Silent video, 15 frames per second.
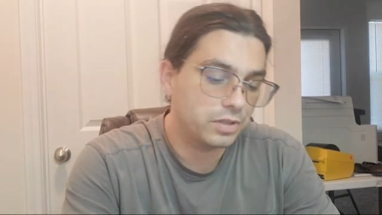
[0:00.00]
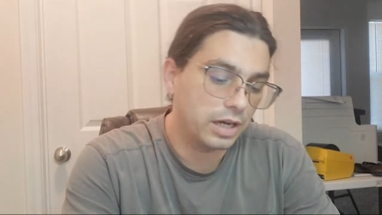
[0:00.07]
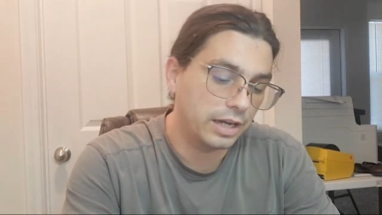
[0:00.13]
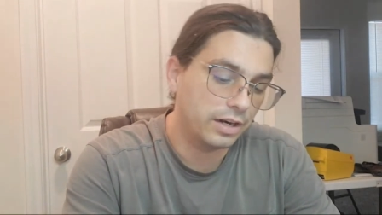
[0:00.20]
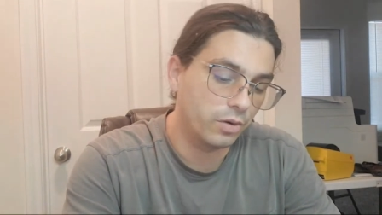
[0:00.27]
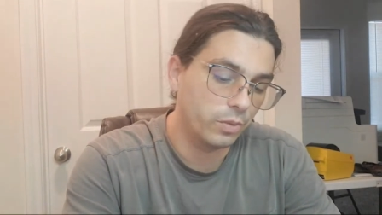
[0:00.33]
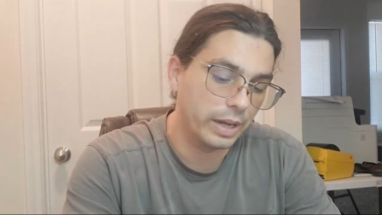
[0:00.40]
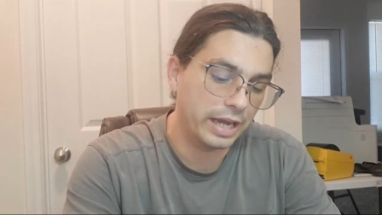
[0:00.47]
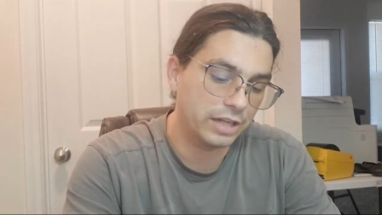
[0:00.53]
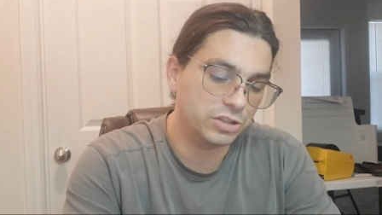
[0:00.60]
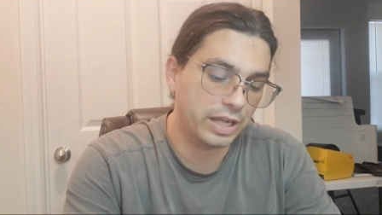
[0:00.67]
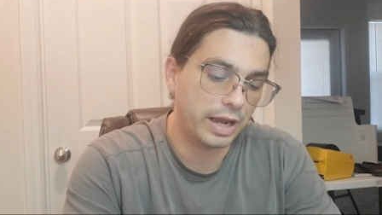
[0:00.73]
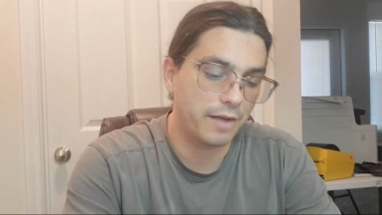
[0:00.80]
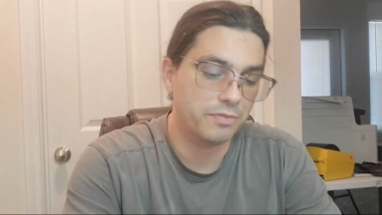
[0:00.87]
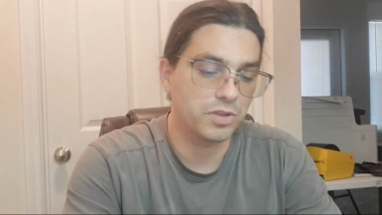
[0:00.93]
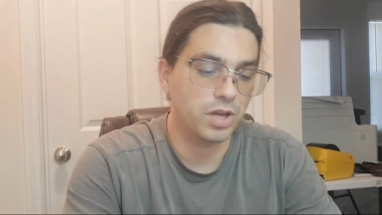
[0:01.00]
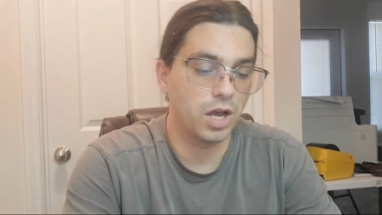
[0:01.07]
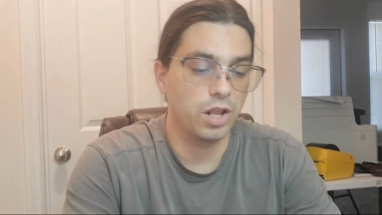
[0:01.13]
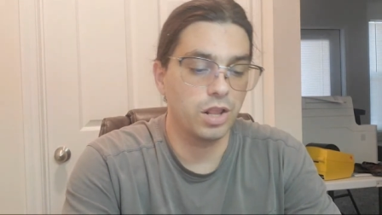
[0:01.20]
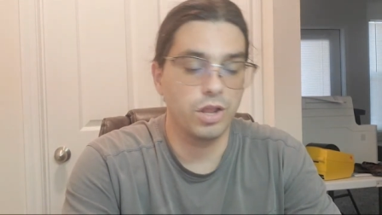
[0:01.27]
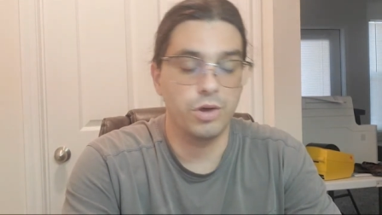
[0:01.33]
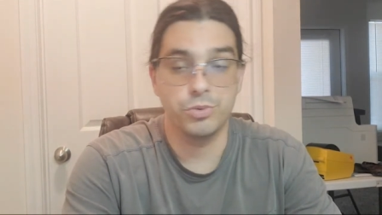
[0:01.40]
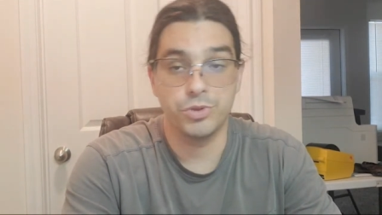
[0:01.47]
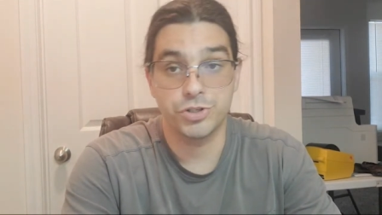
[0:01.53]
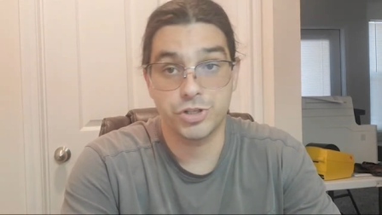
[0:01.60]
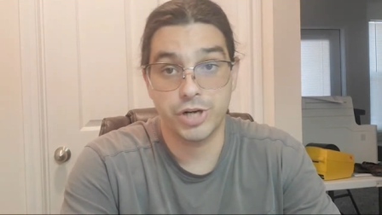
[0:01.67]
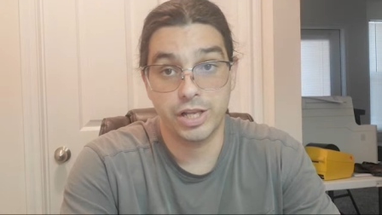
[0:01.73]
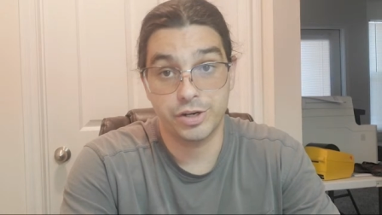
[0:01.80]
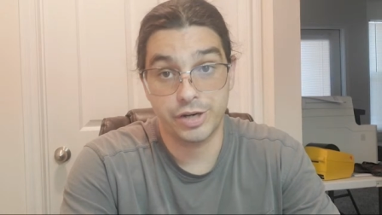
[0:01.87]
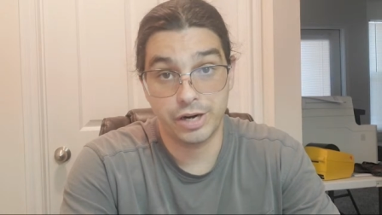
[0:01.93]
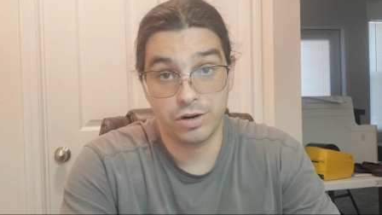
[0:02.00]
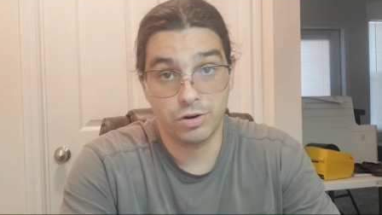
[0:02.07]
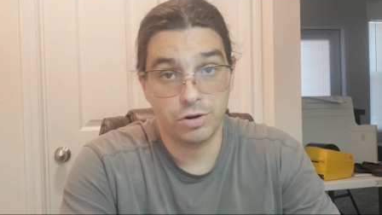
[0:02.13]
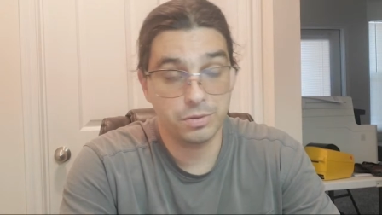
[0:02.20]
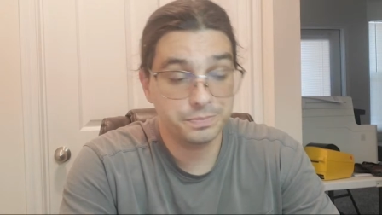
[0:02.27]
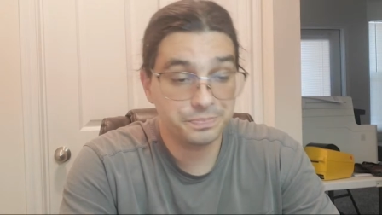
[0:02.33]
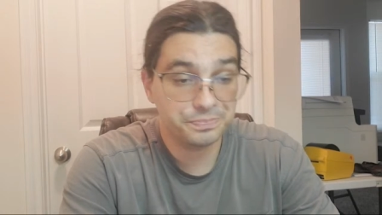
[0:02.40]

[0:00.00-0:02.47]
I don't actually have to unload the trailer at all.